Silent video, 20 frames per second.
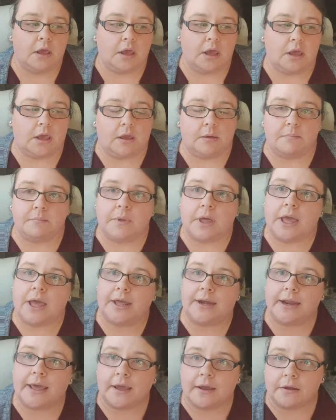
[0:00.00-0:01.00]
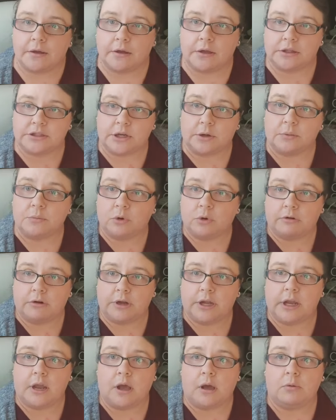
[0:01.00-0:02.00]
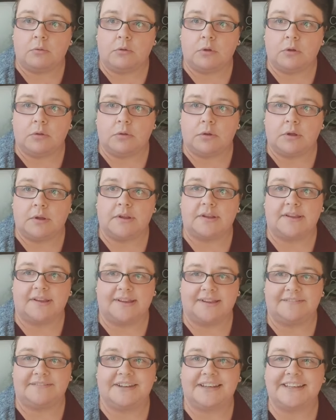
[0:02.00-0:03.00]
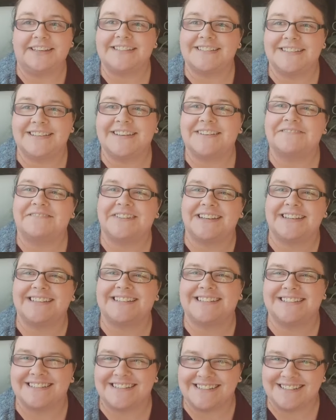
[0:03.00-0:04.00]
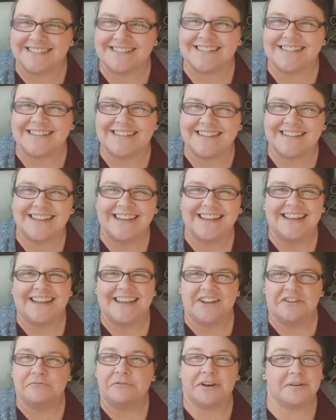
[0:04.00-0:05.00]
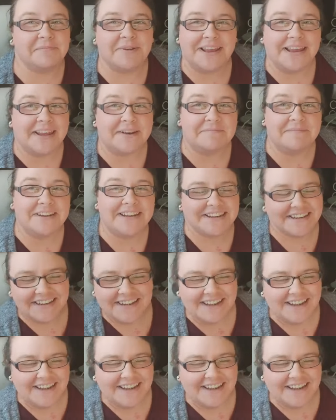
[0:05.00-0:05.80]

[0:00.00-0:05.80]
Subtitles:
And now, don't worry, I will. Thanks, Susan, one of my admin.